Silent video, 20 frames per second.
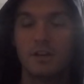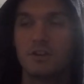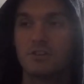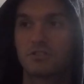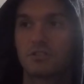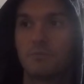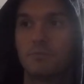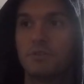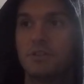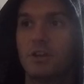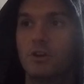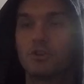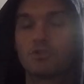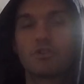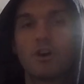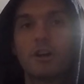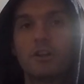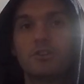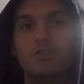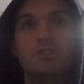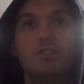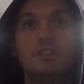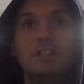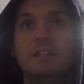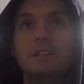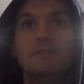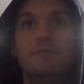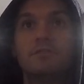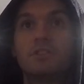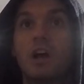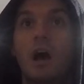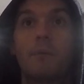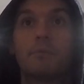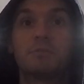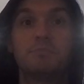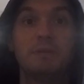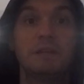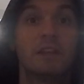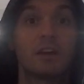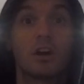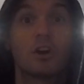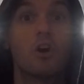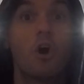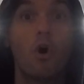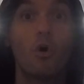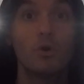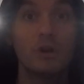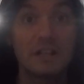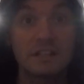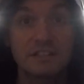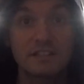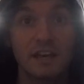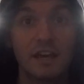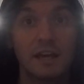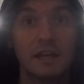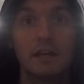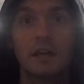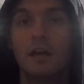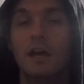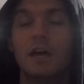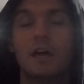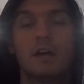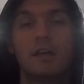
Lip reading: something that you're trying to achieve, top speed, like a Koenigsegg,